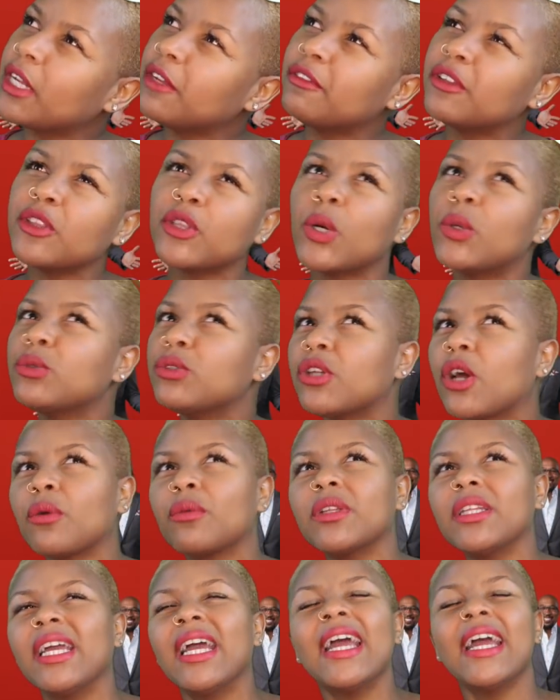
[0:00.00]
even though you
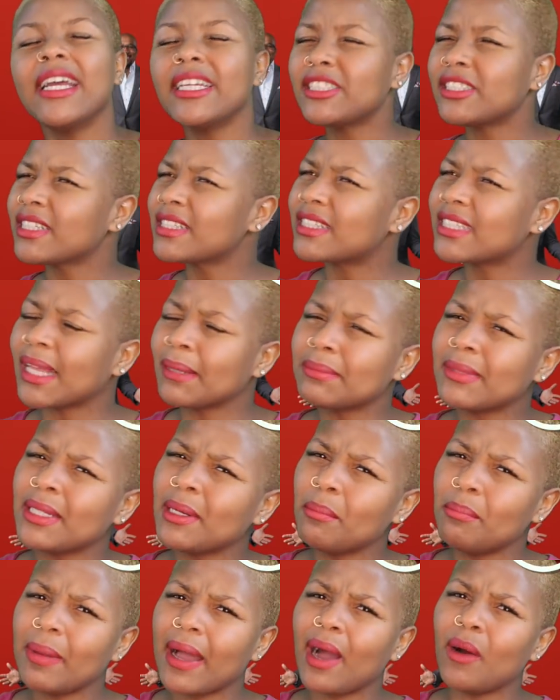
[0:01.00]
don't really, it's just
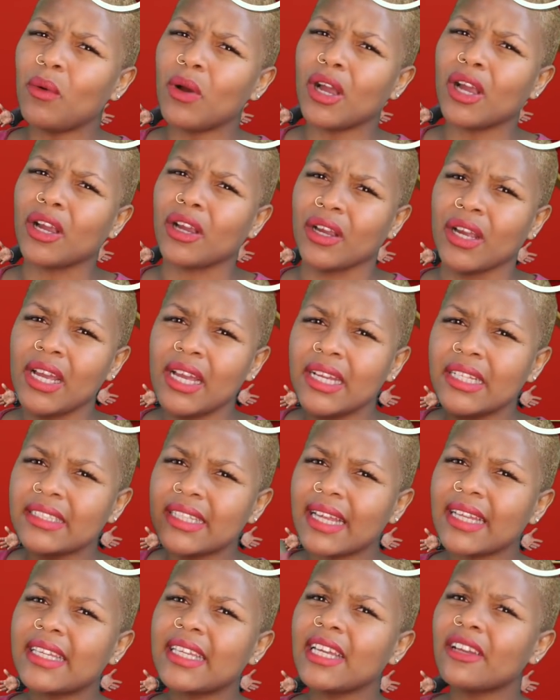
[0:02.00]
something about her
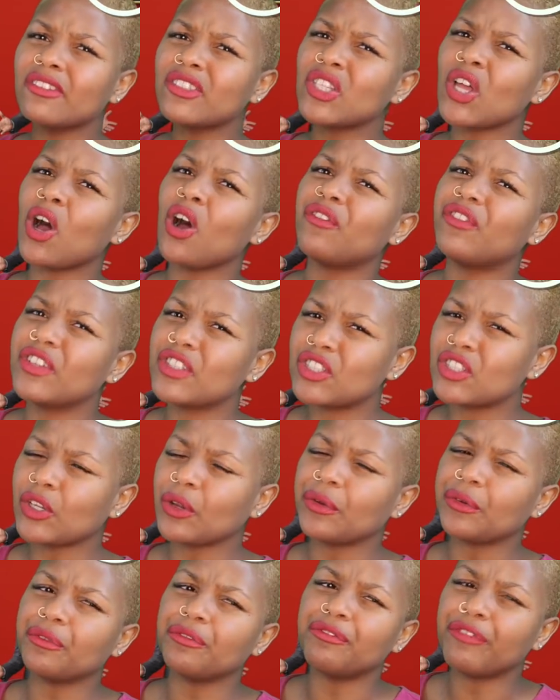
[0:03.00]
that gives off a
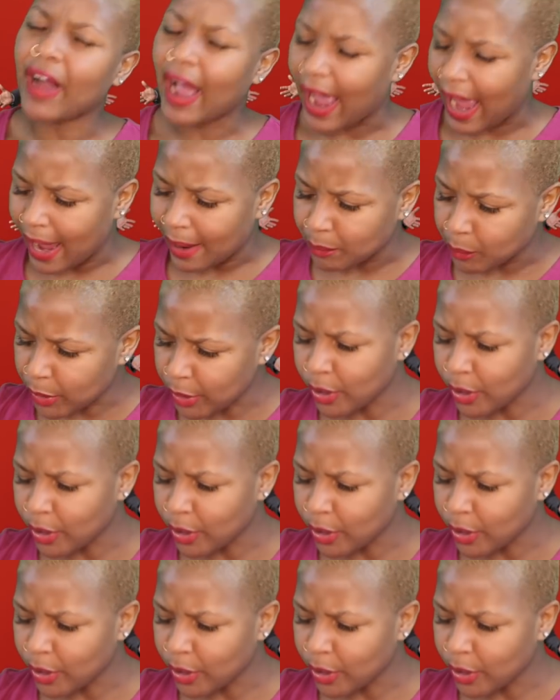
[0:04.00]
certain vibe.